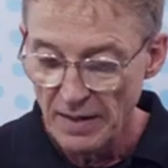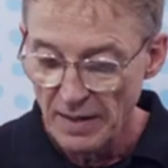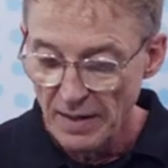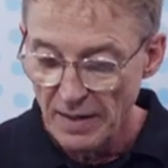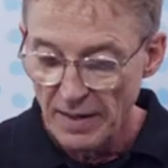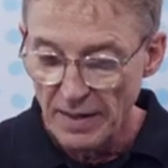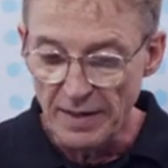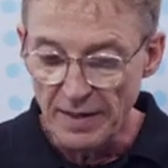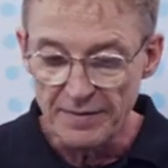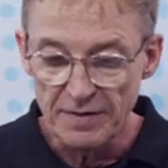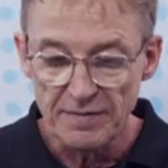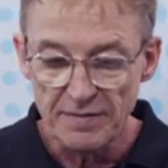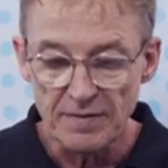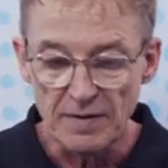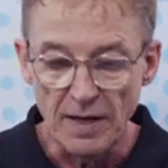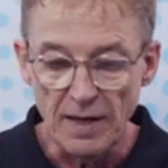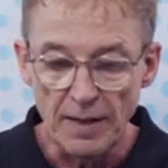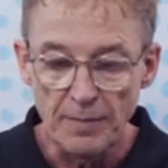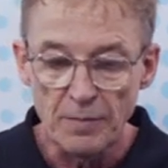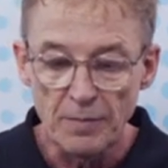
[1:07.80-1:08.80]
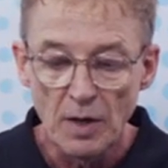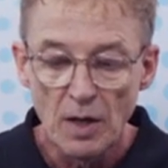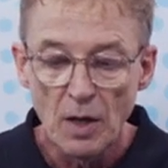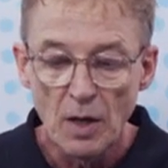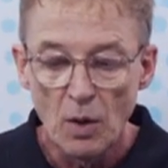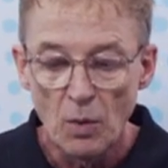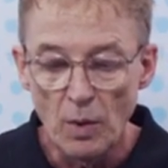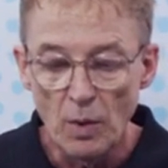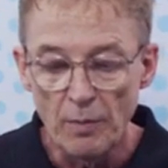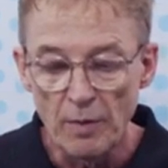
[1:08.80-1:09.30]
And this time
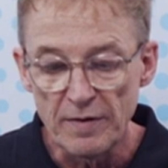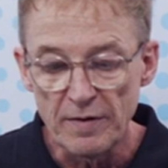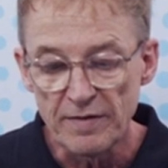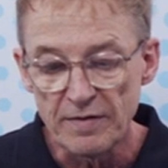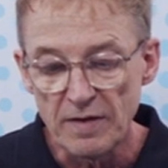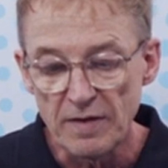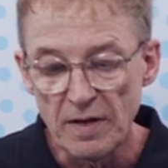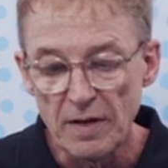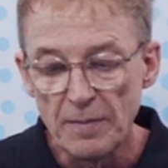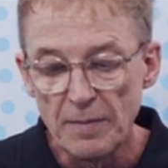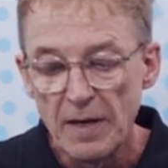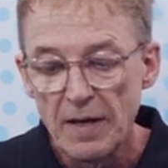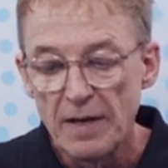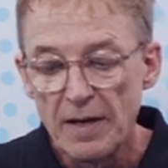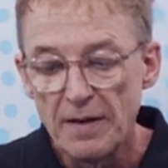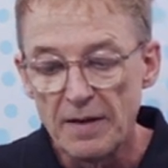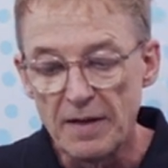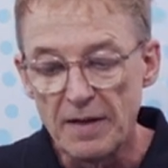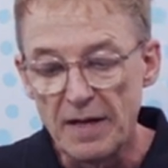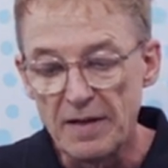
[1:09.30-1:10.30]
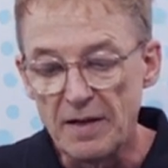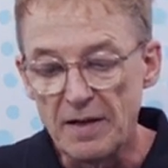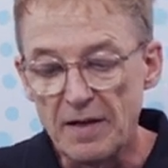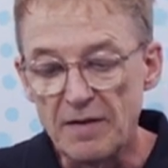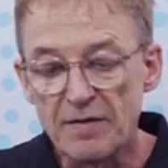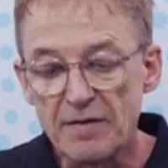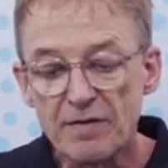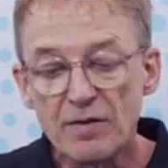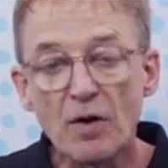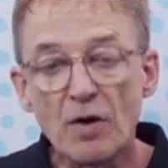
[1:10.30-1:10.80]
we will see that it's
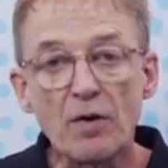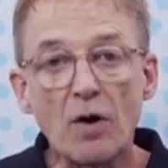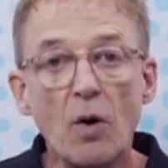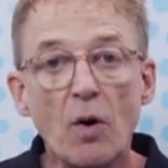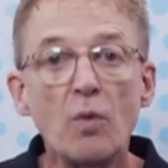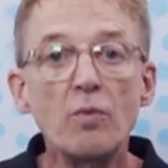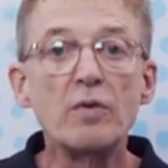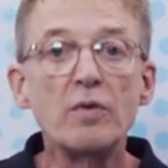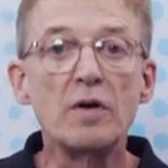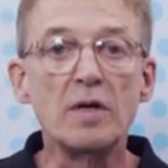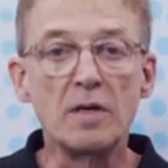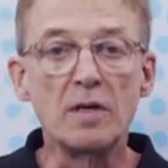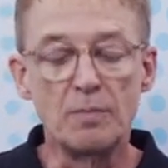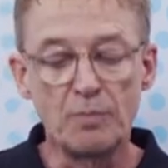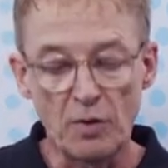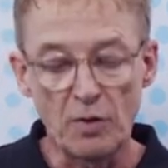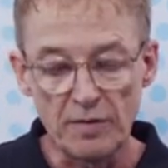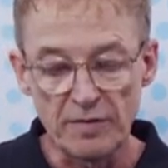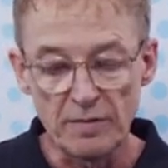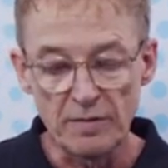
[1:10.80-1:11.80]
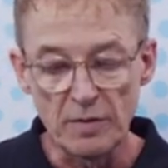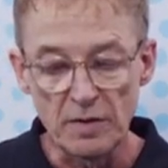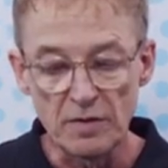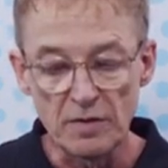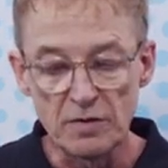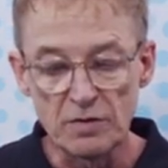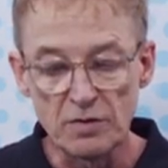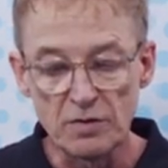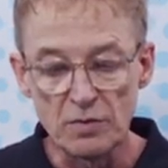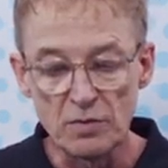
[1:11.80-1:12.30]
not only possible
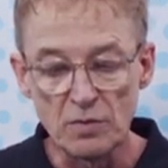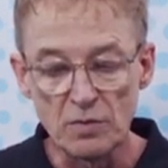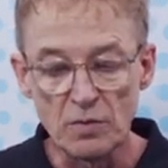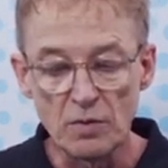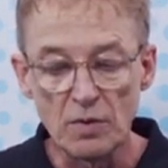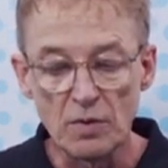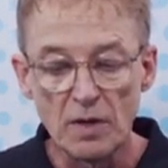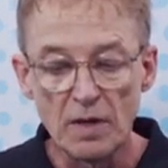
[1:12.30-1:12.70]
to